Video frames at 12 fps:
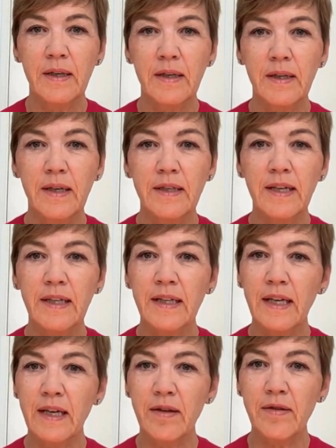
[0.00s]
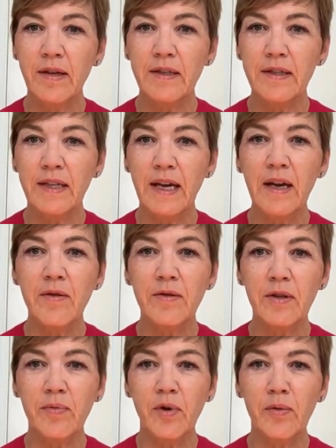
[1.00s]
They said that he thinks the
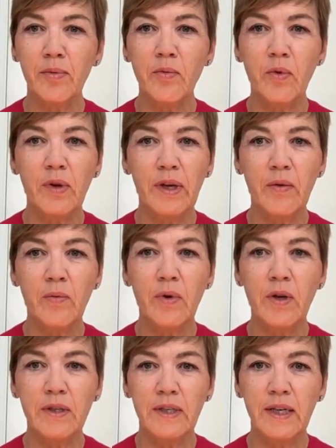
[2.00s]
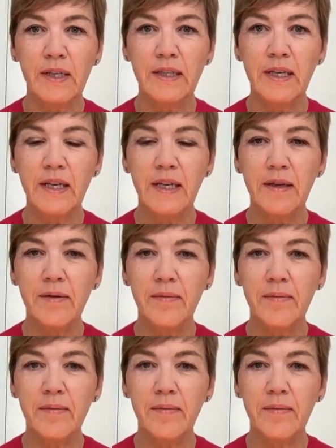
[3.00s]
housing problem will get worse next year.